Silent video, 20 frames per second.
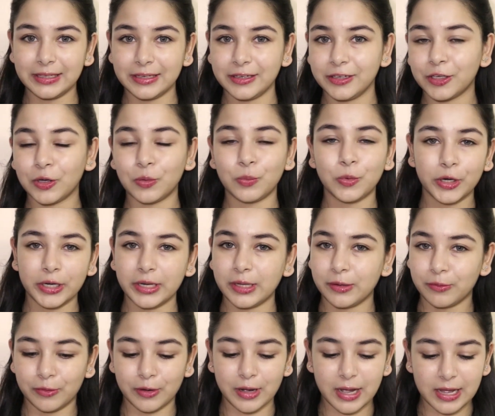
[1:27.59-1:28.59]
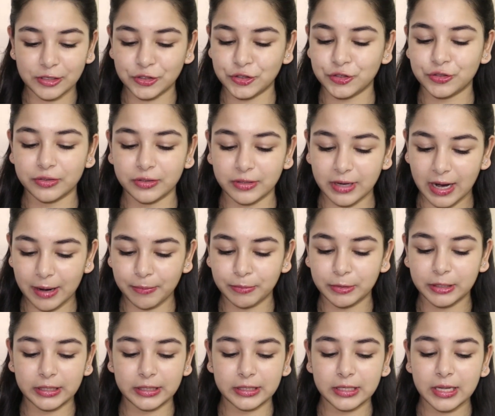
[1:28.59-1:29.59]
glitter, whatever, I just
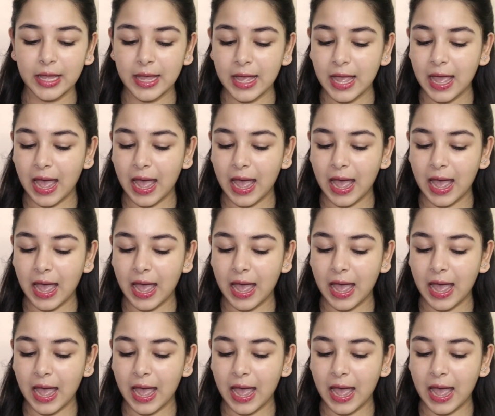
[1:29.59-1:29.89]
grabbed it